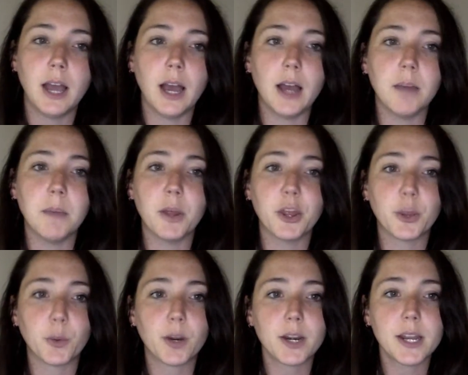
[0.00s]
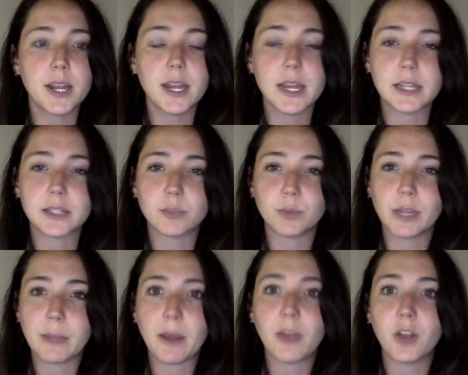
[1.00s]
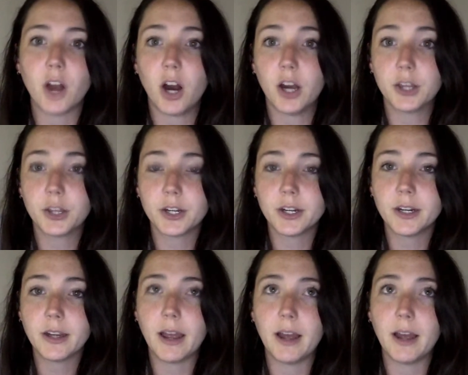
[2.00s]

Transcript: Authority is really about the author